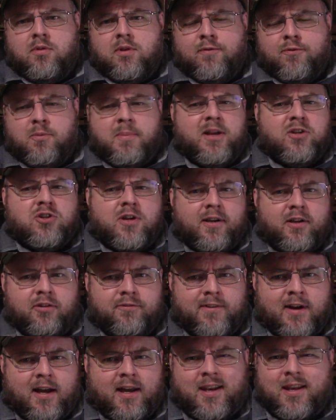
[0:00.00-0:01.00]
information I
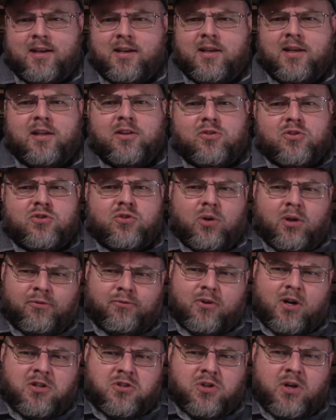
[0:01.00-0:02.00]
could find, and it is sort
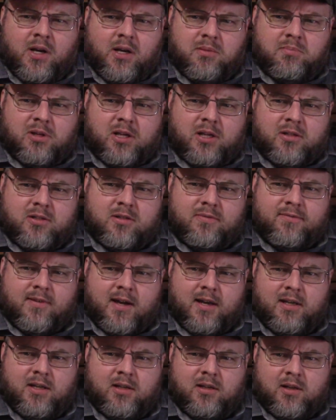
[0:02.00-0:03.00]
of frustrating because
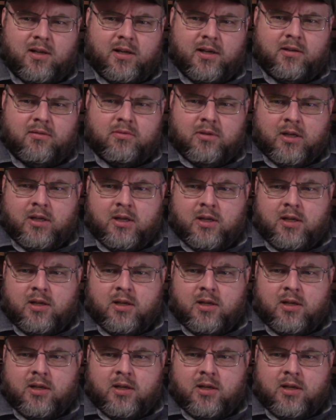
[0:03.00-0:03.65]
finding, like,